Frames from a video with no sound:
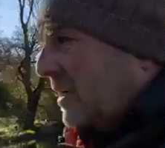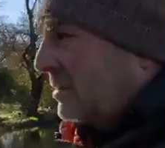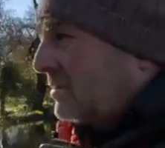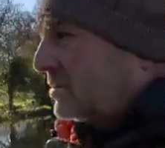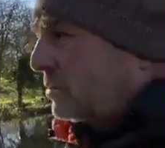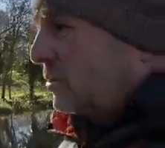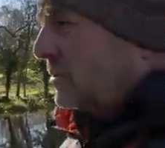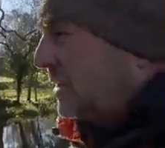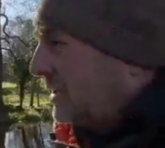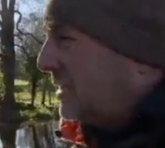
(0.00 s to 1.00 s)
out this
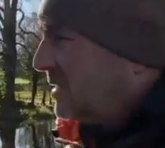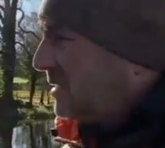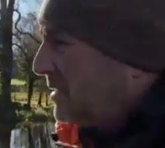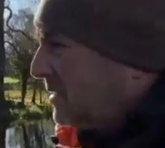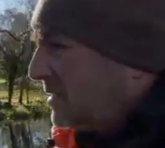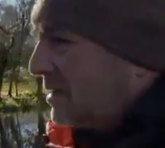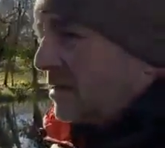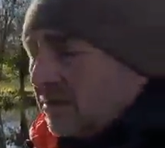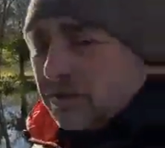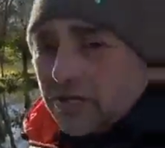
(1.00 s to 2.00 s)
morning. I
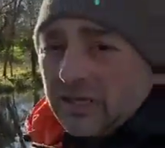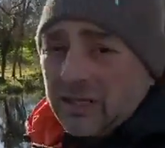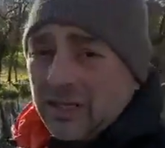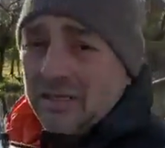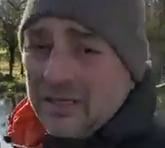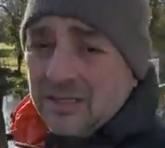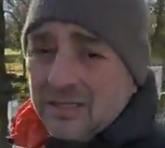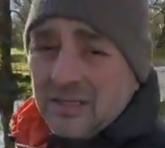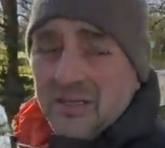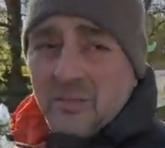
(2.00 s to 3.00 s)
know it's Sunday,
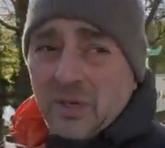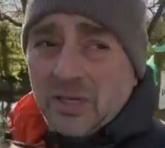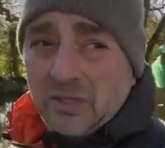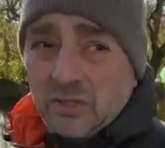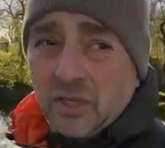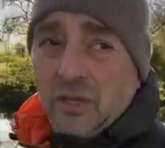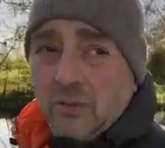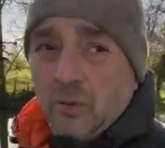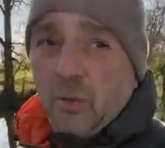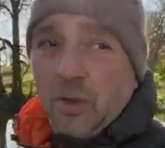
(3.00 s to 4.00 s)
but it's so
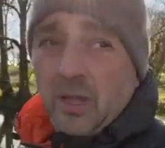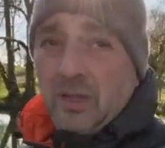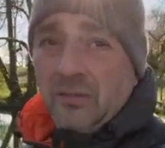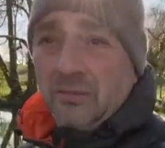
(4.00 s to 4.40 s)
quiet.